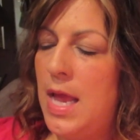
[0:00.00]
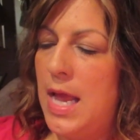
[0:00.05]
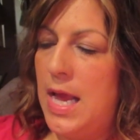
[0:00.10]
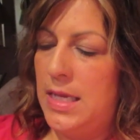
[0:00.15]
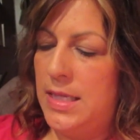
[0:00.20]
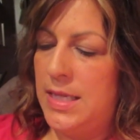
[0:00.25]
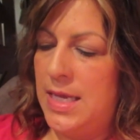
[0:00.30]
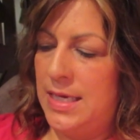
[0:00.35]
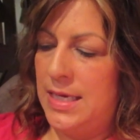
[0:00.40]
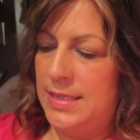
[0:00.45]

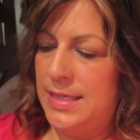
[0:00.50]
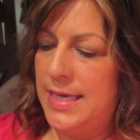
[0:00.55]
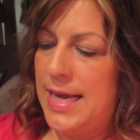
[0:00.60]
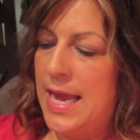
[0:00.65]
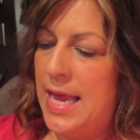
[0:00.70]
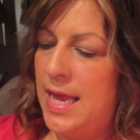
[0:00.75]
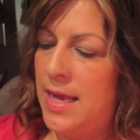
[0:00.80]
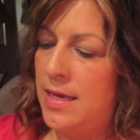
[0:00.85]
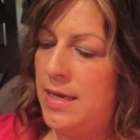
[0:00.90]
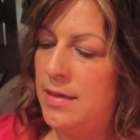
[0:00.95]
And then
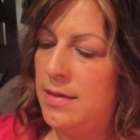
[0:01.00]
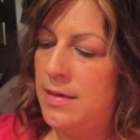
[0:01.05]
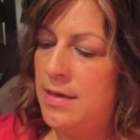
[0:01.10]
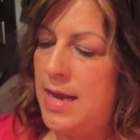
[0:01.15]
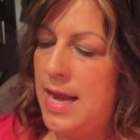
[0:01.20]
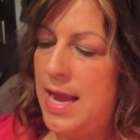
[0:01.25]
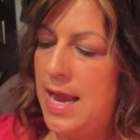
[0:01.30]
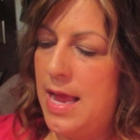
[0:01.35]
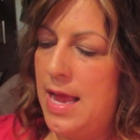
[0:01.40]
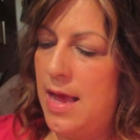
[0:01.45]
Ken
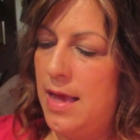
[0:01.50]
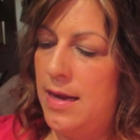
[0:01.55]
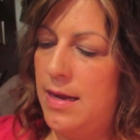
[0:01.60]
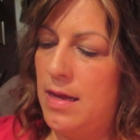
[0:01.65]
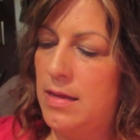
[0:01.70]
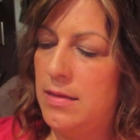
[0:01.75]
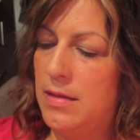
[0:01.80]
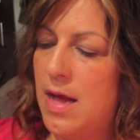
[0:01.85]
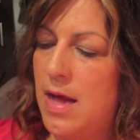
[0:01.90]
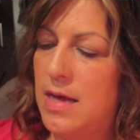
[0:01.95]
had
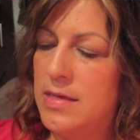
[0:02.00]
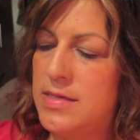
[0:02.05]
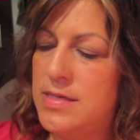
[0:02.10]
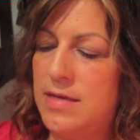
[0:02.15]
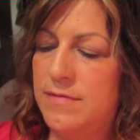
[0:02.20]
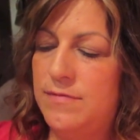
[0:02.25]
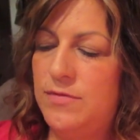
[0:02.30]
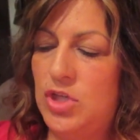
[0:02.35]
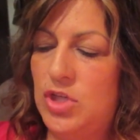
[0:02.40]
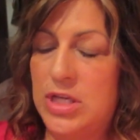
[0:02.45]
a
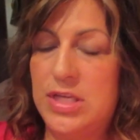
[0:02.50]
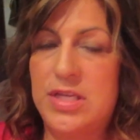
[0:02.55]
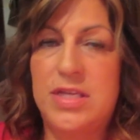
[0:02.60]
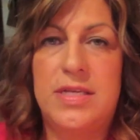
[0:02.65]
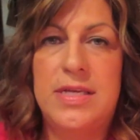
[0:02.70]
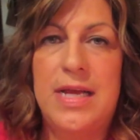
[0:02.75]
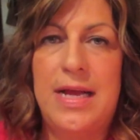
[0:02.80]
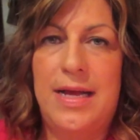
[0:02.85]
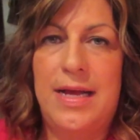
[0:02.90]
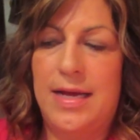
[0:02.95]
loss of
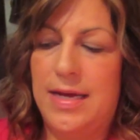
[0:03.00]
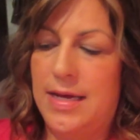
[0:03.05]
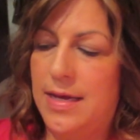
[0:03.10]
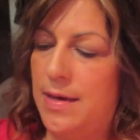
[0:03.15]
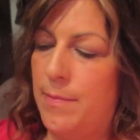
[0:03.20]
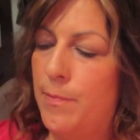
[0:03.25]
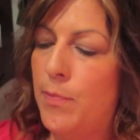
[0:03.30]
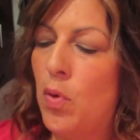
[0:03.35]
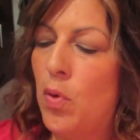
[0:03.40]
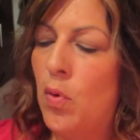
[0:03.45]
just
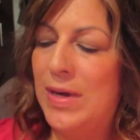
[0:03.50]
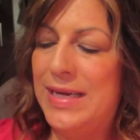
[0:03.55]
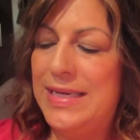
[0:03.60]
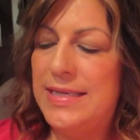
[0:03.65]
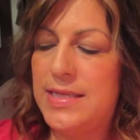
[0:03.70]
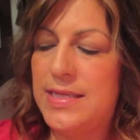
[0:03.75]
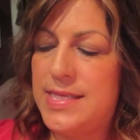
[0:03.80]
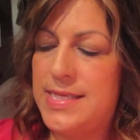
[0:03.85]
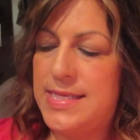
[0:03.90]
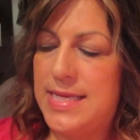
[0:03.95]

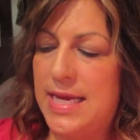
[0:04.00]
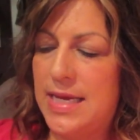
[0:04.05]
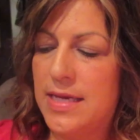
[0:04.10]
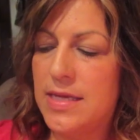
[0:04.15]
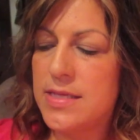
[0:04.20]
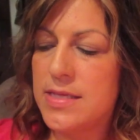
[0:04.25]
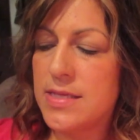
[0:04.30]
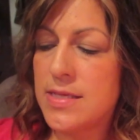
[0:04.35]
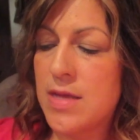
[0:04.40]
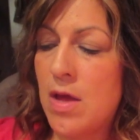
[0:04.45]

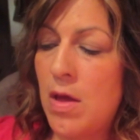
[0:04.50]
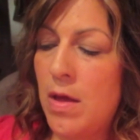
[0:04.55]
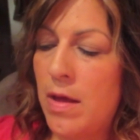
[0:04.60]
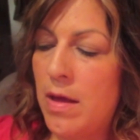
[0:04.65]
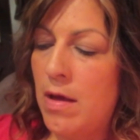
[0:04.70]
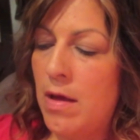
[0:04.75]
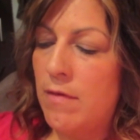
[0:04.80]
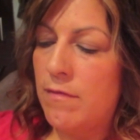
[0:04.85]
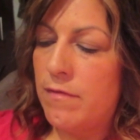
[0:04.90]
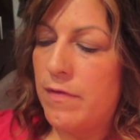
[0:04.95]
0.6
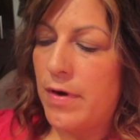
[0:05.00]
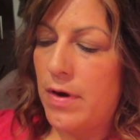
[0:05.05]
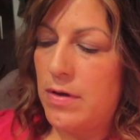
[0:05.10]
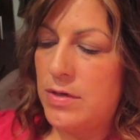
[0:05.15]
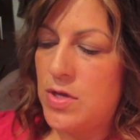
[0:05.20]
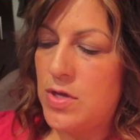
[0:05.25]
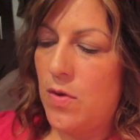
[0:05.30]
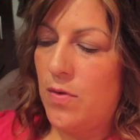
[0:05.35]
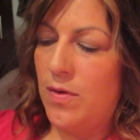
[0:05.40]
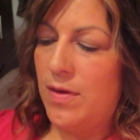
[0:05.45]
for a
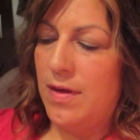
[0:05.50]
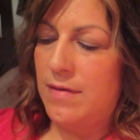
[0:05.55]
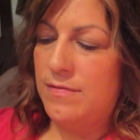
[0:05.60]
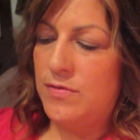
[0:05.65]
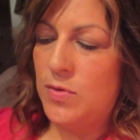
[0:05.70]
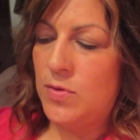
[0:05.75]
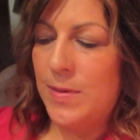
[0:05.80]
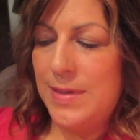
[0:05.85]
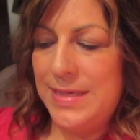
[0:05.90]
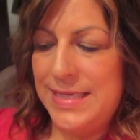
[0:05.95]
total
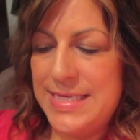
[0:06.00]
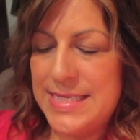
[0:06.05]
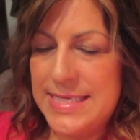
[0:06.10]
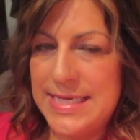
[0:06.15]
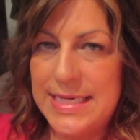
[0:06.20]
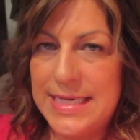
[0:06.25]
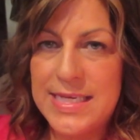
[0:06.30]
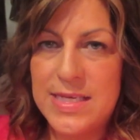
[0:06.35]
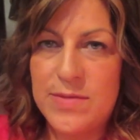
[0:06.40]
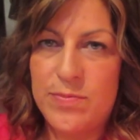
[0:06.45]
of
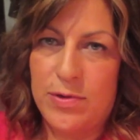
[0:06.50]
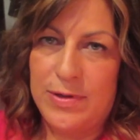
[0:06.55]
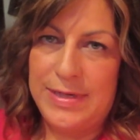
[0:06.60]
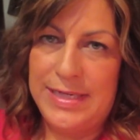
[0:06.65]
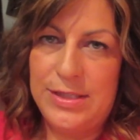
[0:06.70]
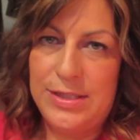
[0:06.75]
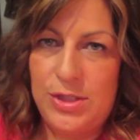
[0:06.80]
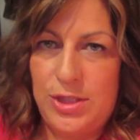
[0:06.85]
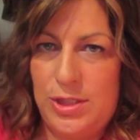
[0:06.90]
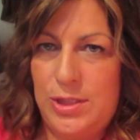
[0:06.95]

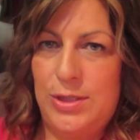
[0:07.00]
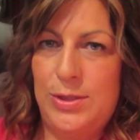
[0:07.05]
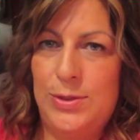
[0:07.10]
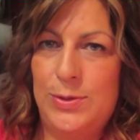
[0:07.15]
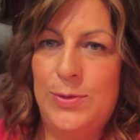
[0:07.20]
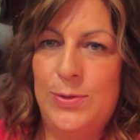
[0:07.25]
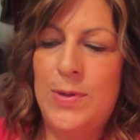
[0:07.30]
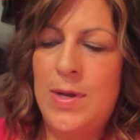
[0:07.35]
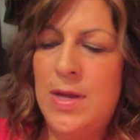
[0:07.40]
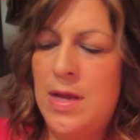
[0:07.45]

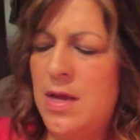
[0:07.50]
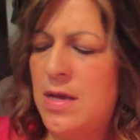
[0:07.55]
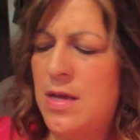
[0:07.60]
26.2.